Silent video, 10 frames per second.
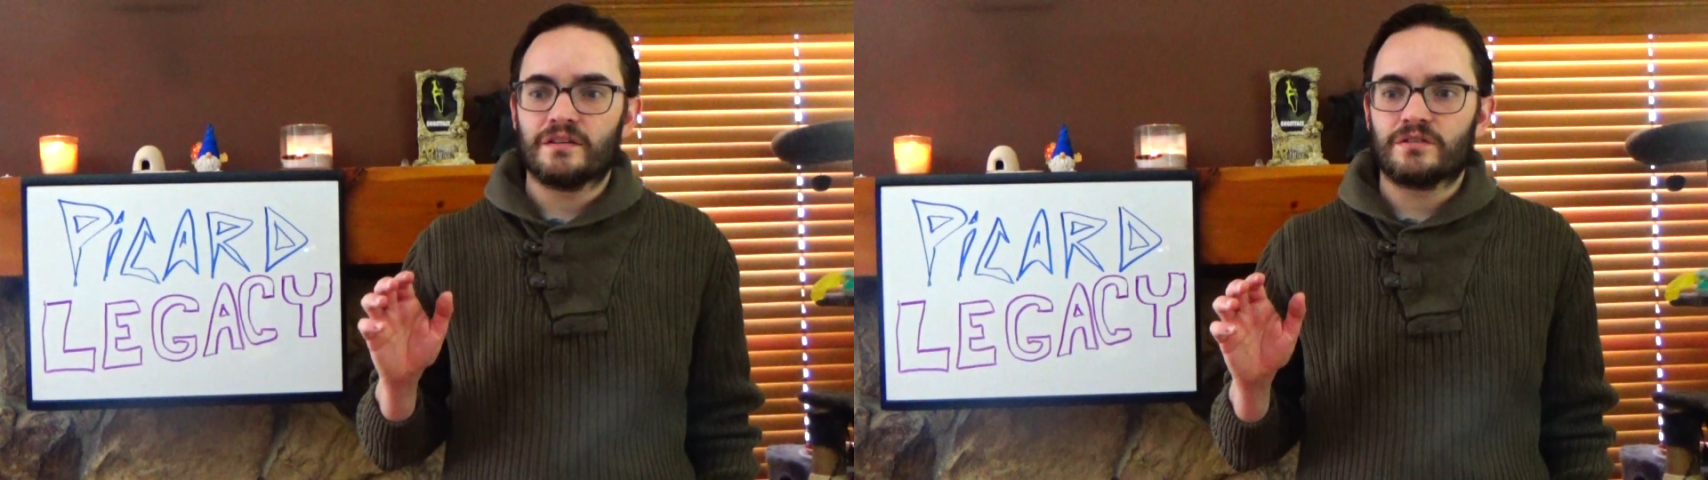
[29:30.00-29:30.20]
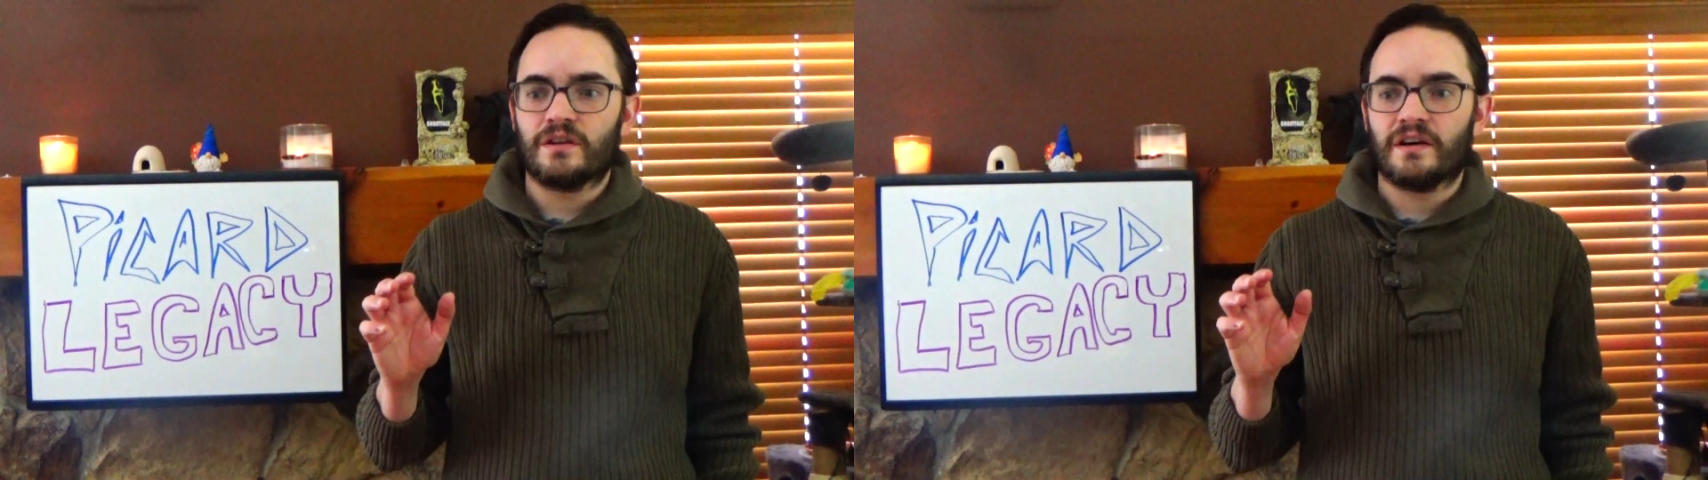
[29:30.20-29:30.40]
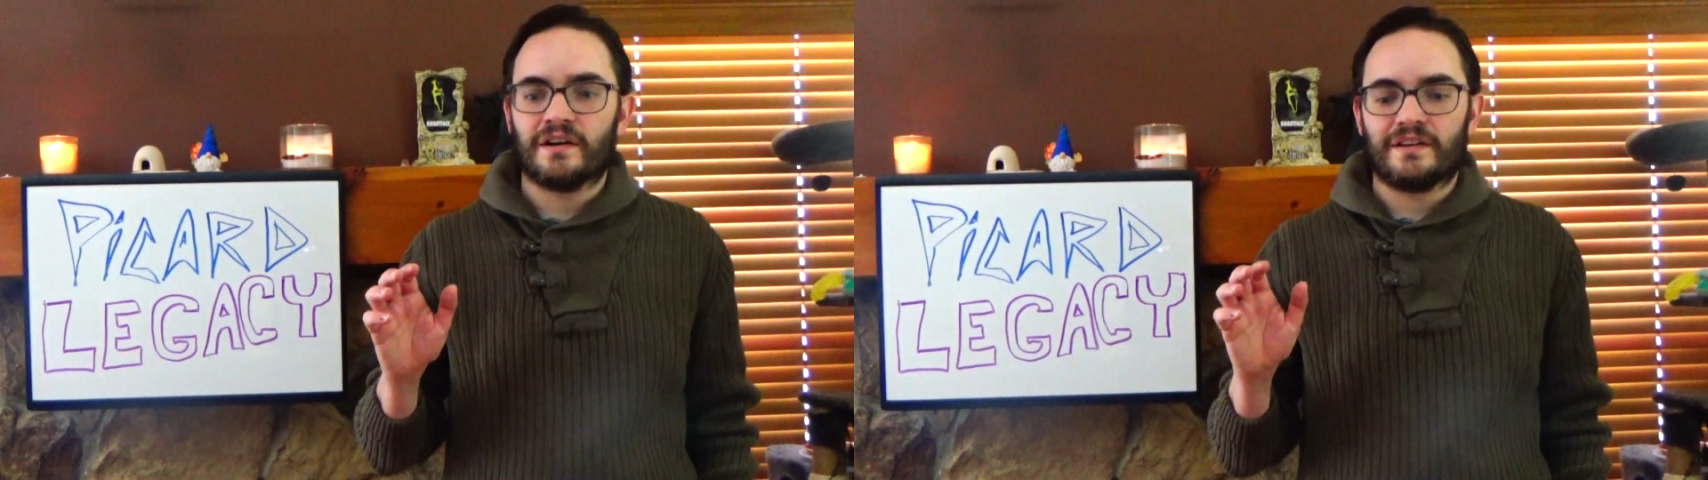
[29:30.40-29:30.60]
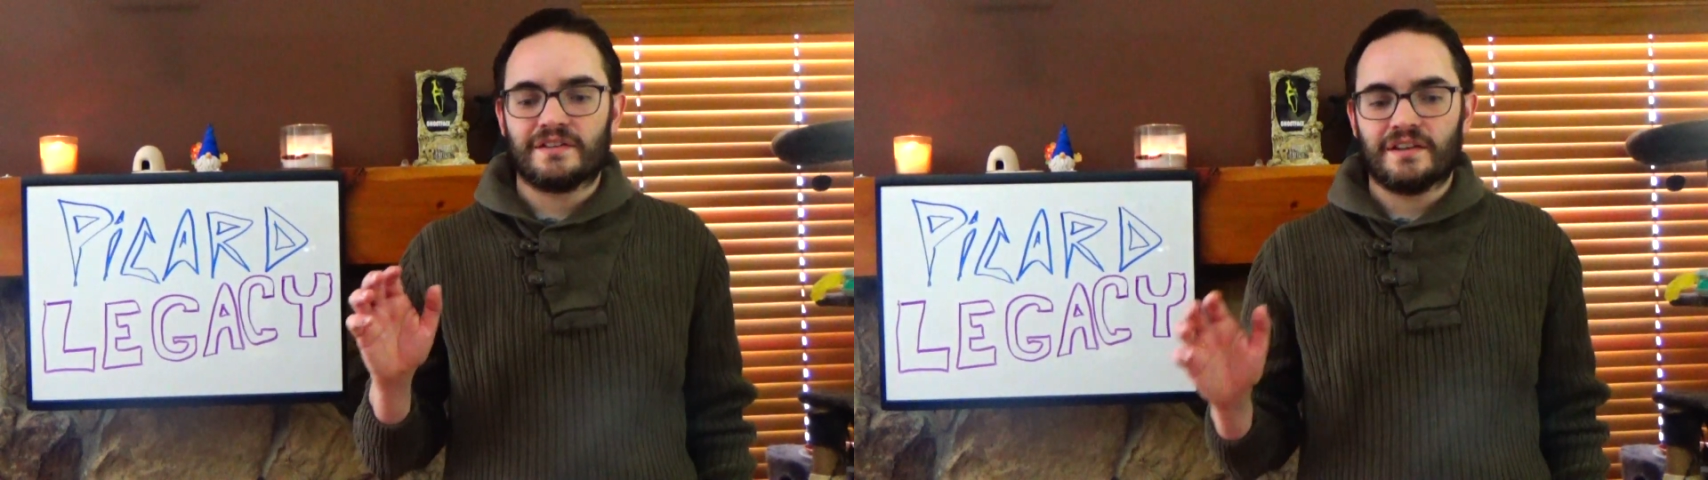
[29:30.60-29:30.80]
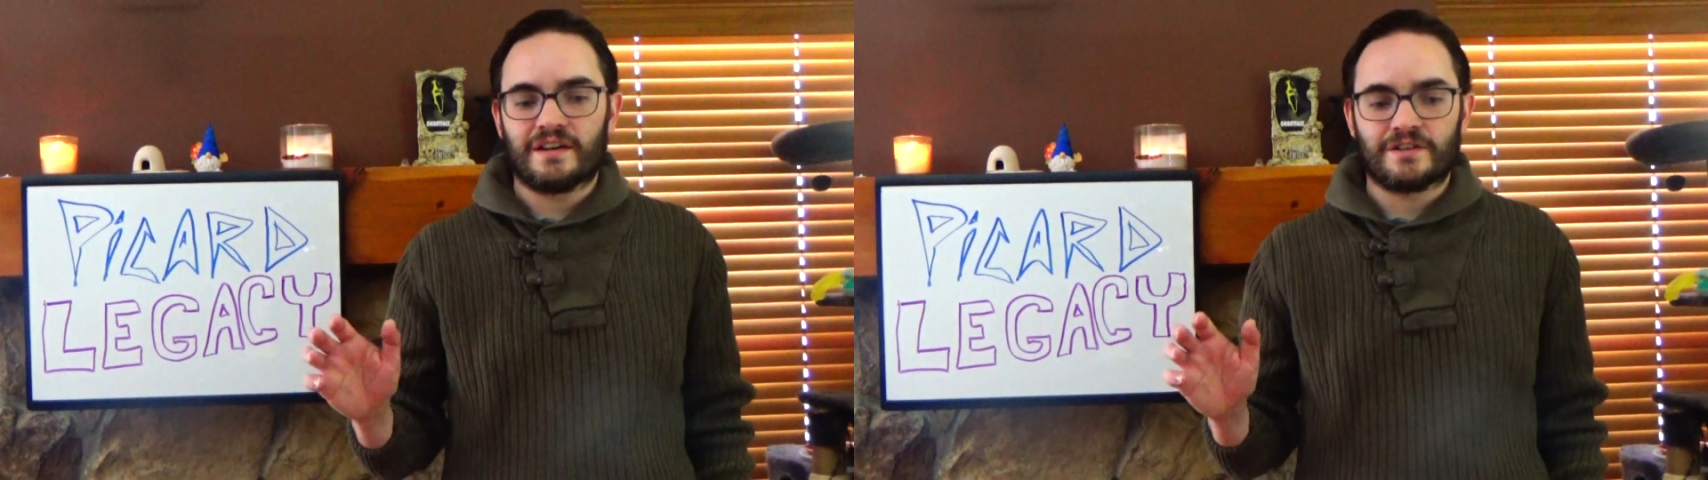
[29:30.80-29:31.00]

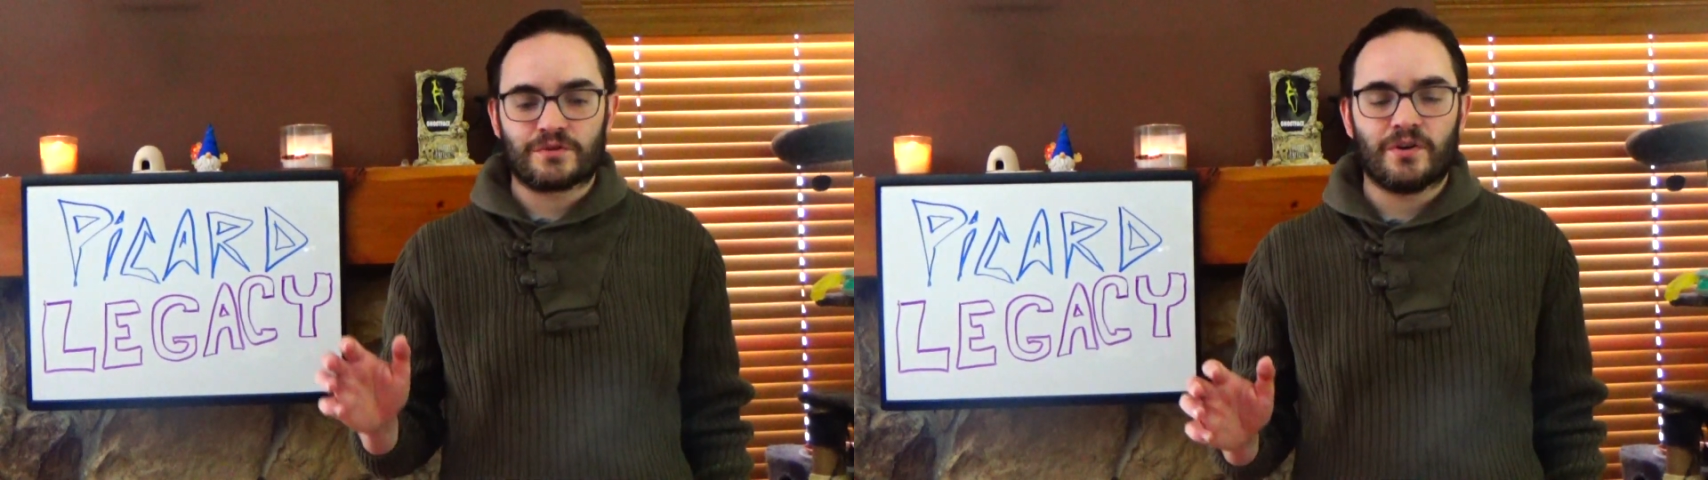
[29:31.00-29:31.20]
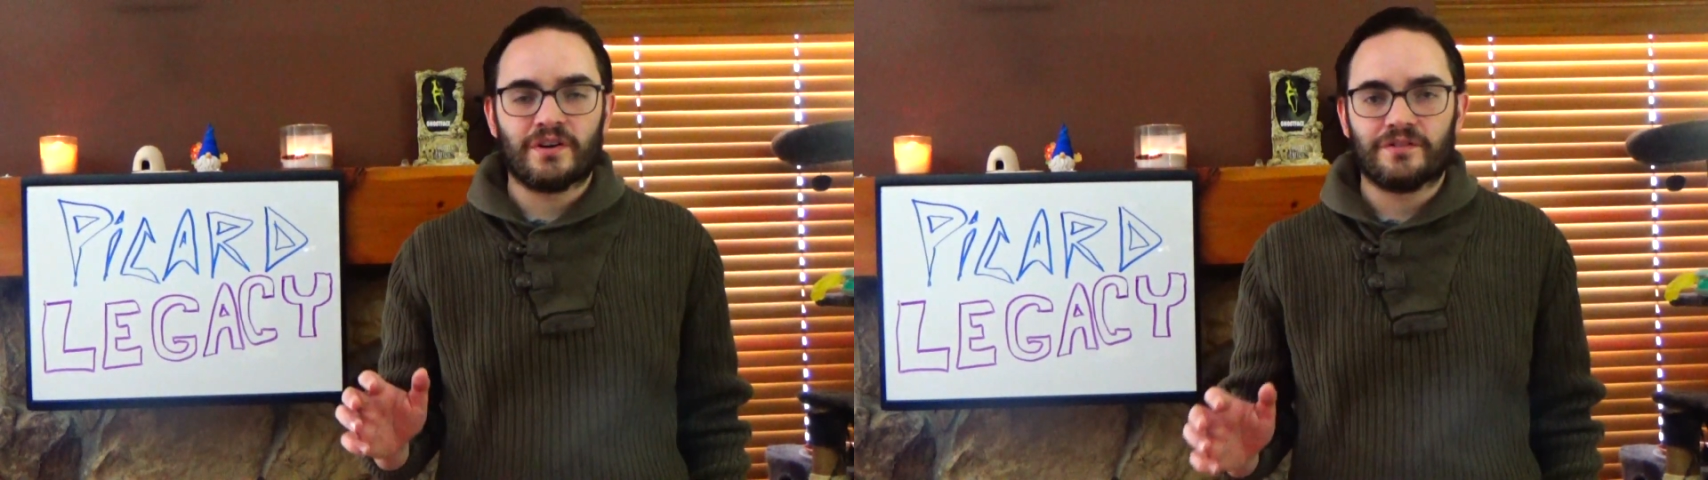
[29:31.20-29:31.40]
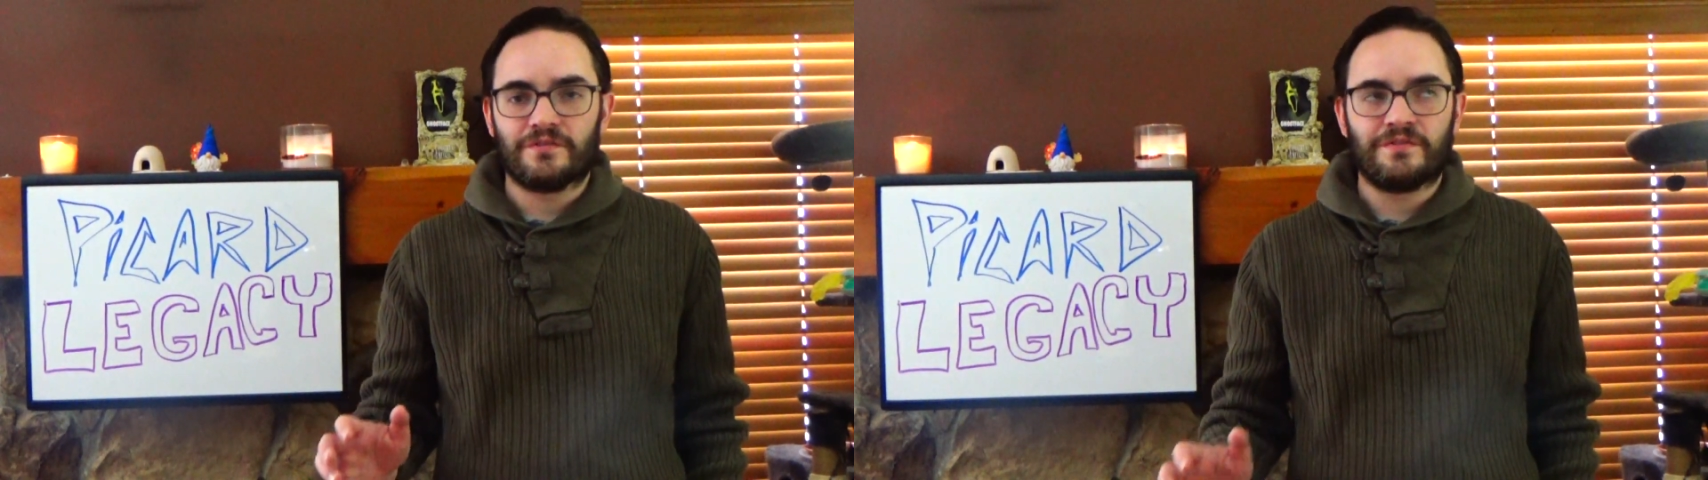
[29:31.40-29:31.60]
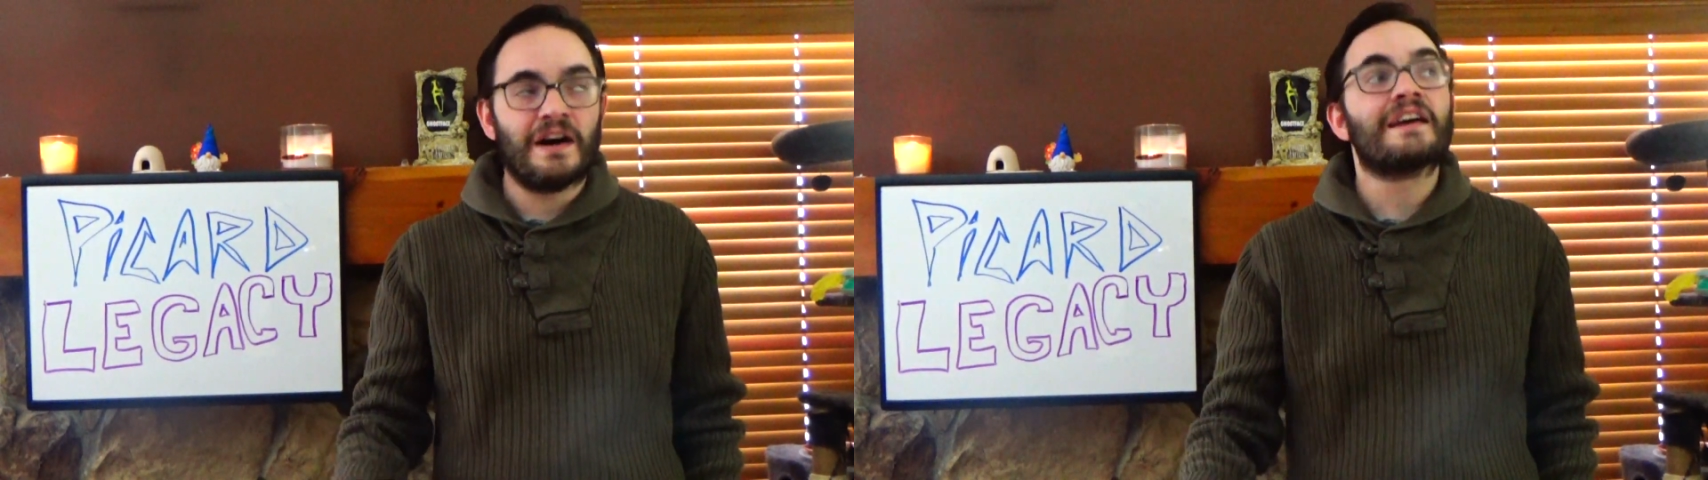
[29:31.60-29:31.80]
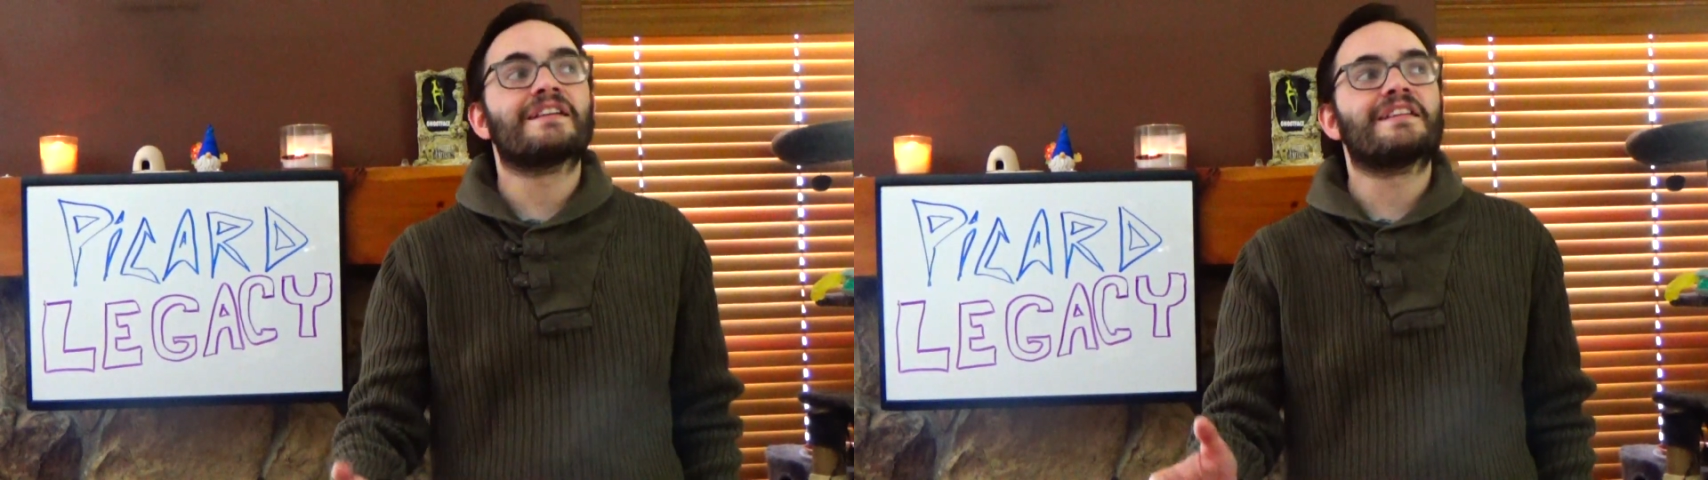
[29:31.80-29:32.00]
Deanna Troi
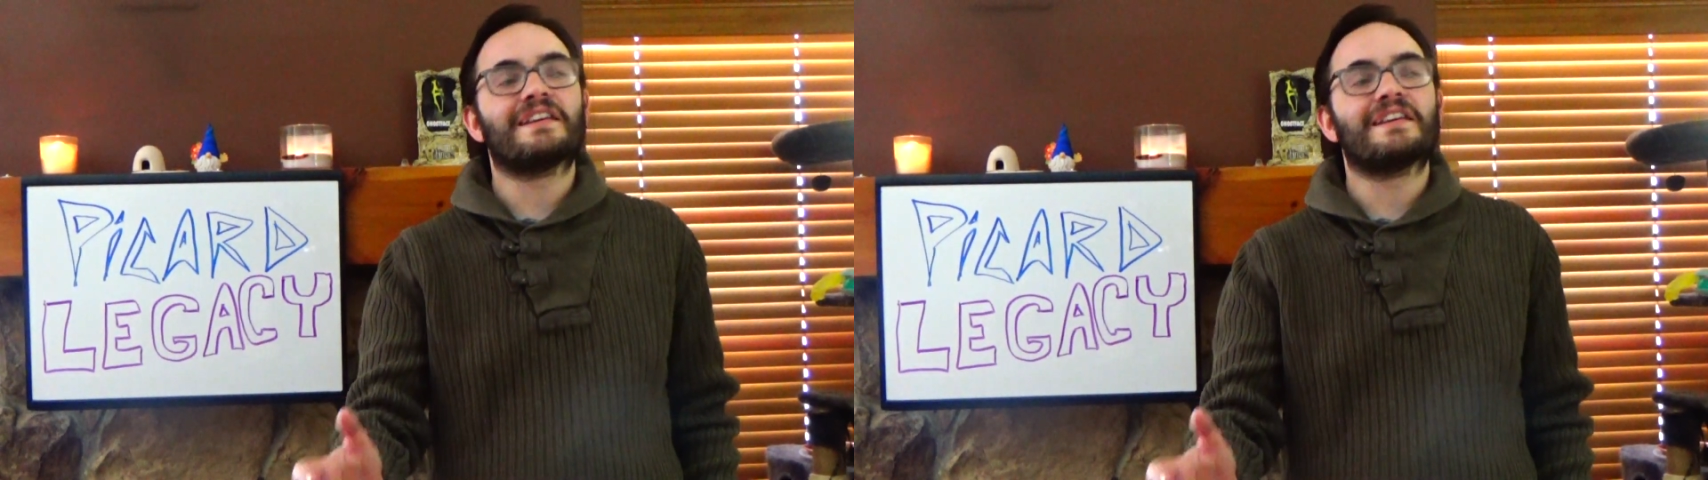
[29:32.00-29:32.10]
finally